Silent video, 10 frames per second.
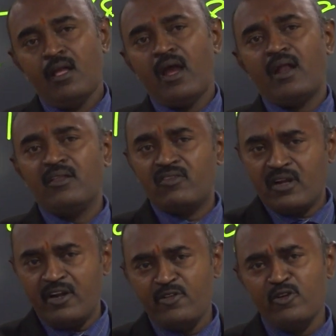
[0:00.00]
and this
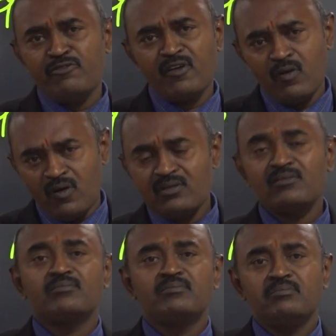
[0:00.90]
continued for long.
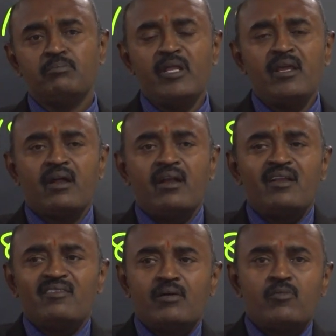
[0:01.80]
many
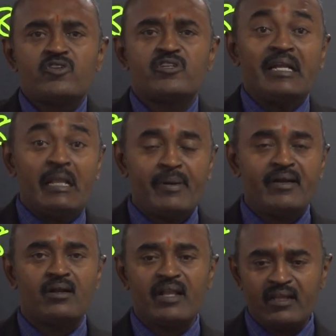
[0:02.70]
countries emerged
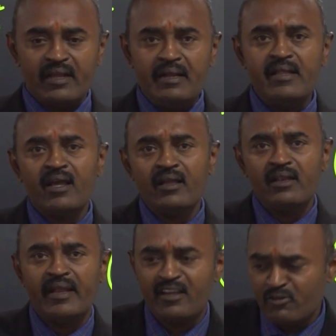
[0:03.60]
independent like India in
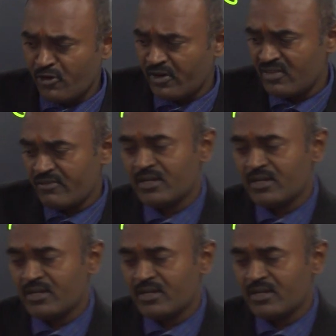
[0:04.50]
1947.